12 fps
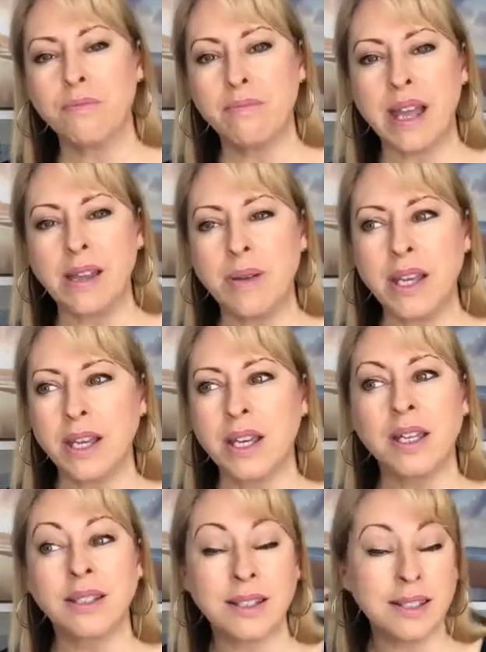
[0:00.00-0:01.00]
Maybe
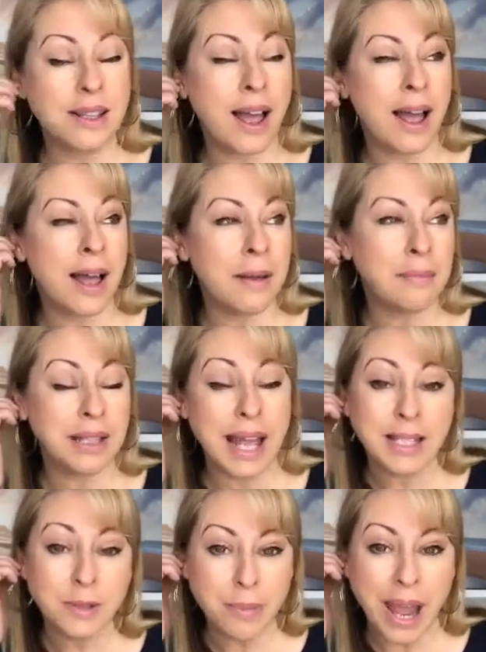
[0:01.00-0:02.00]
it's
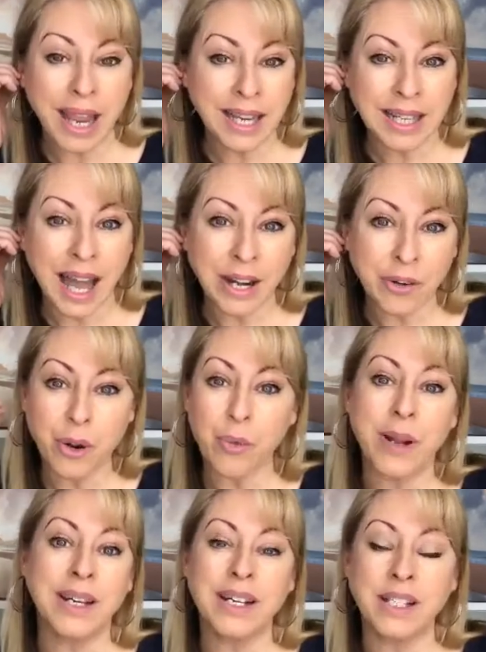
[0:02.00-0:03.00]
less pain. I don't know
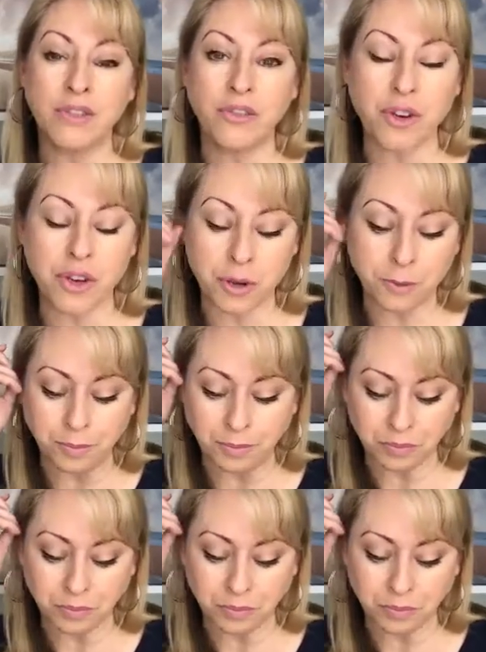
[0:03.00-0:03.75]
what it is for you.